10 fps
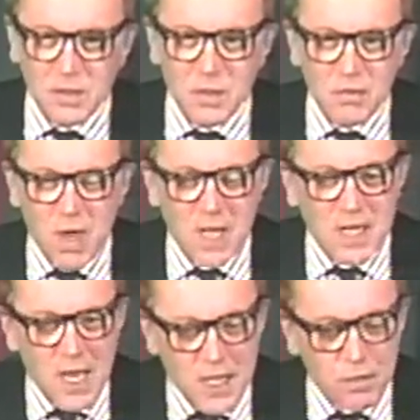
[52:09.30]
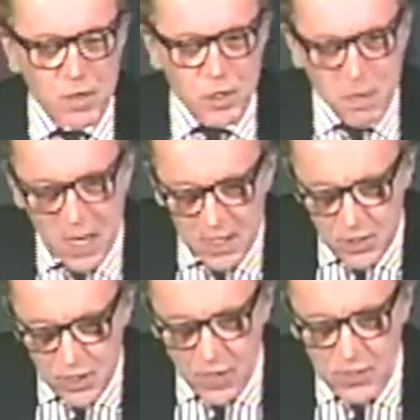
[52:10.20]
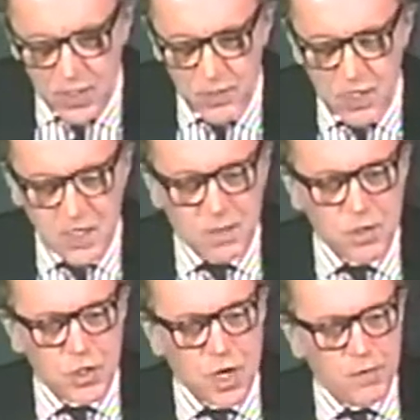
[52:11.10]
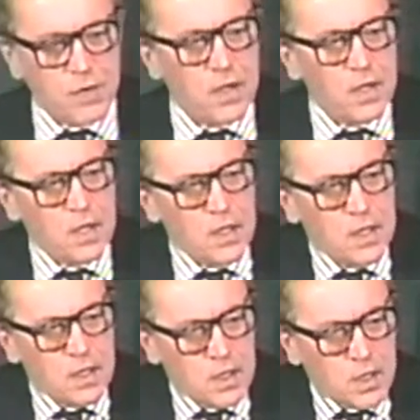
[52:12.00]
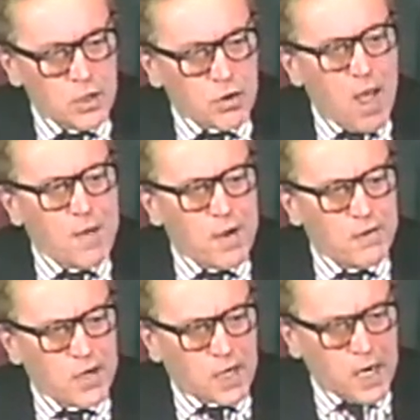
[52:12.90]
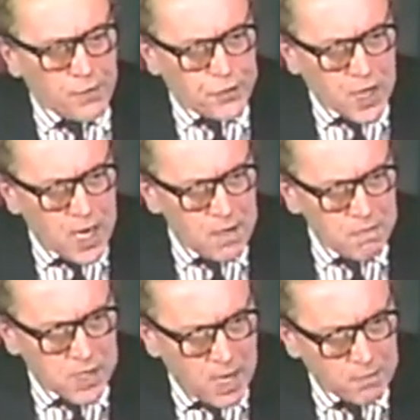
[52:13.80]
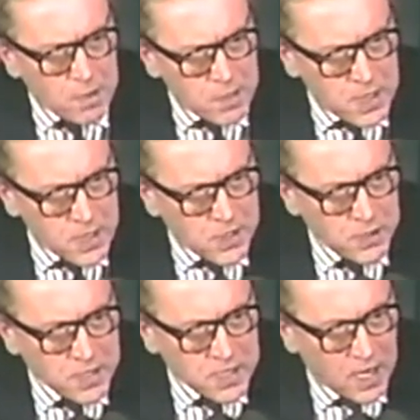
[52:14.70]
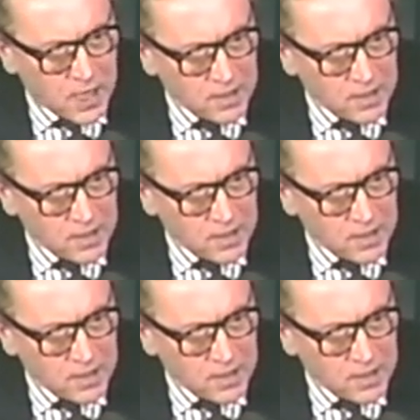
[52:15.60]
Rather like the rich man in Chelsea who said to his chauffeur, drive over a cliff, James, I'm committing suicide.